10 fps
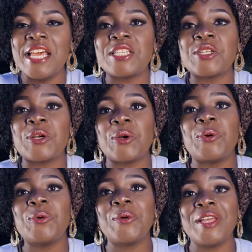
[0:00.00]
It's a
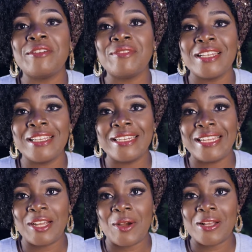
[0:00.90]
cool evening in
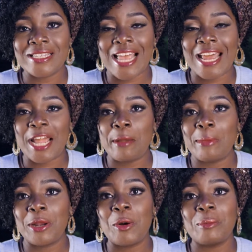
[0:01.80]
Lagos and I
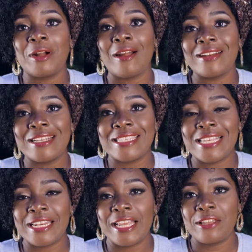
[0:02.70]
am at Oma Gardens
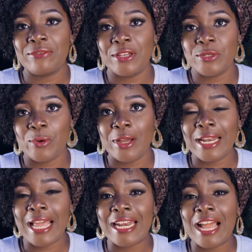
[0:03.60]
in Lekki Phase
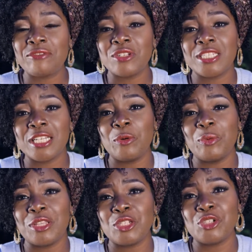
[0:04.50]
1, and after dealing
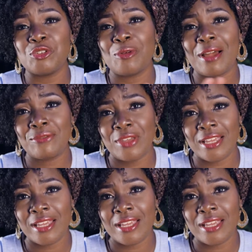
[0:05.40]
with traffic,